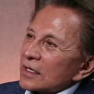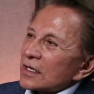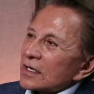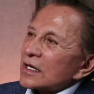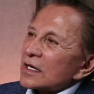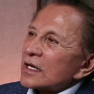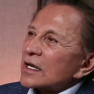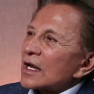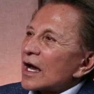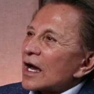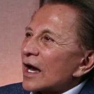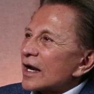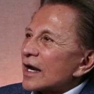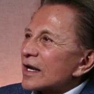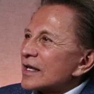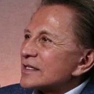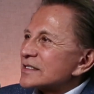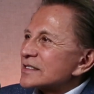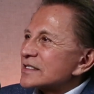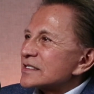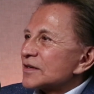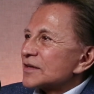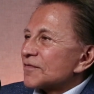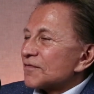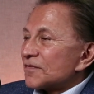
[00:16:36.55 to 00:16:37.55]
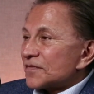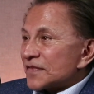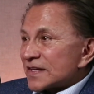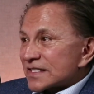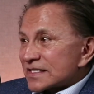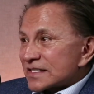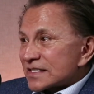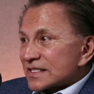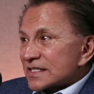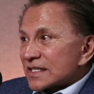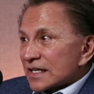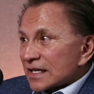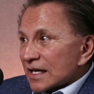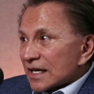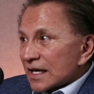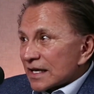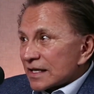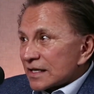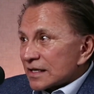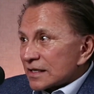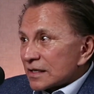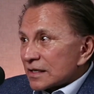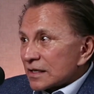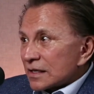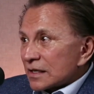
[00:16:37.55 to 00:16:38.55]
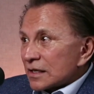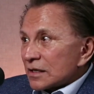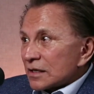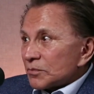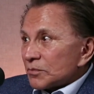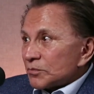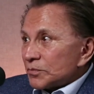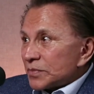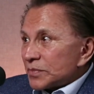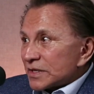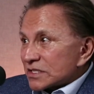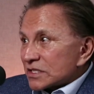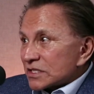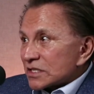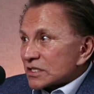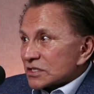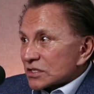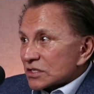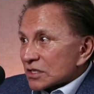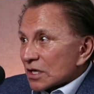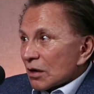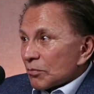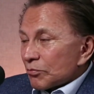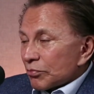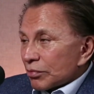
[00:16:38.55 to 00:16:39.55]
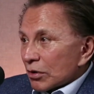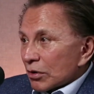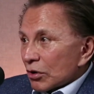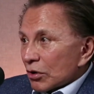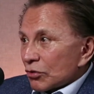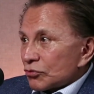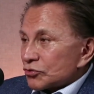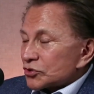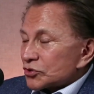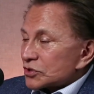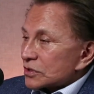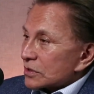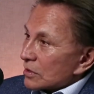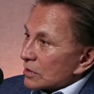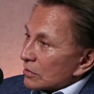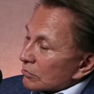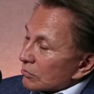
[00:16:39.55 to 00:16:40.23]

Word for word: not as sophisticated business approach,